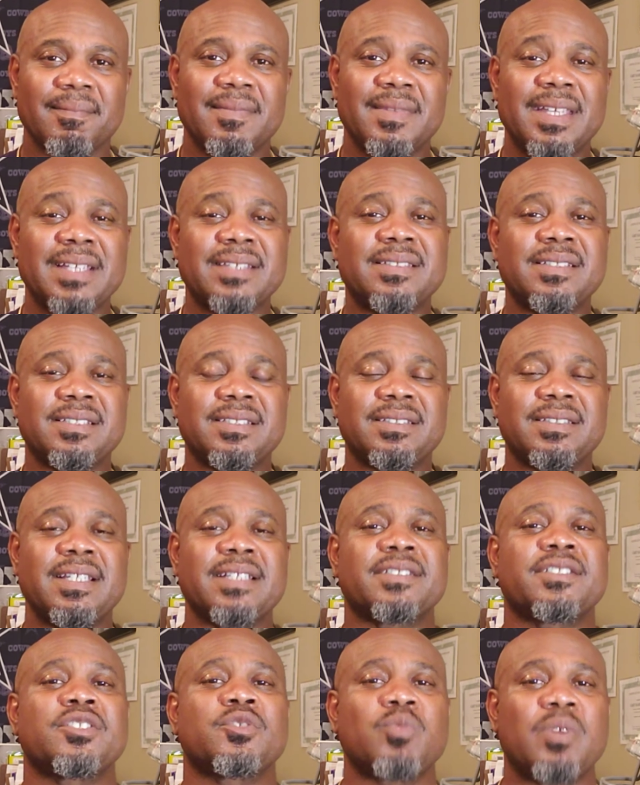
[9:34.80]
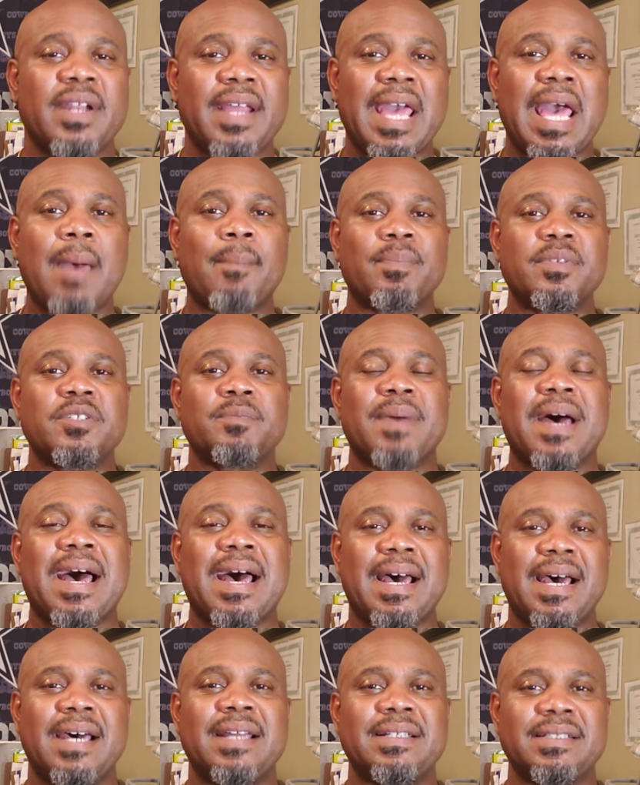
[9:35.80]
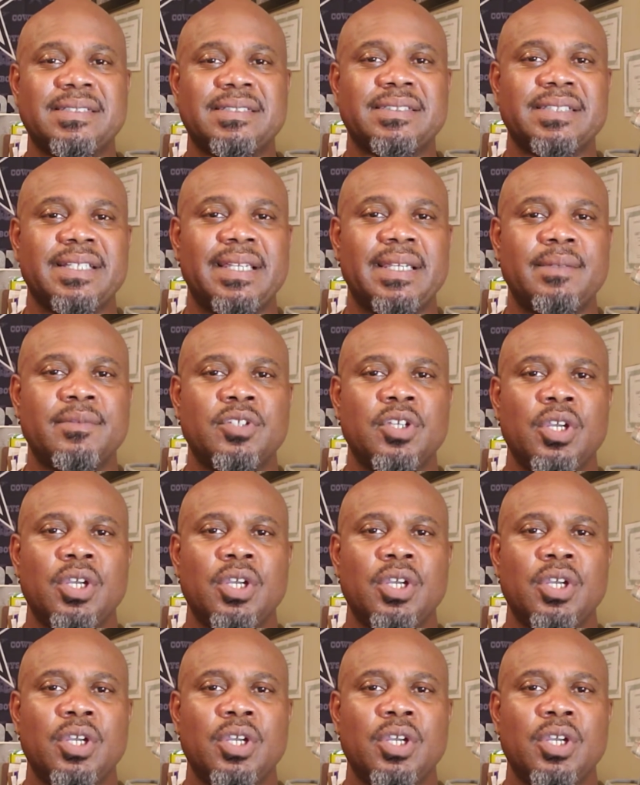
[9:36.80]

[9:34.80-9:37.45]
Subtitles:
This is what happens behind the scene.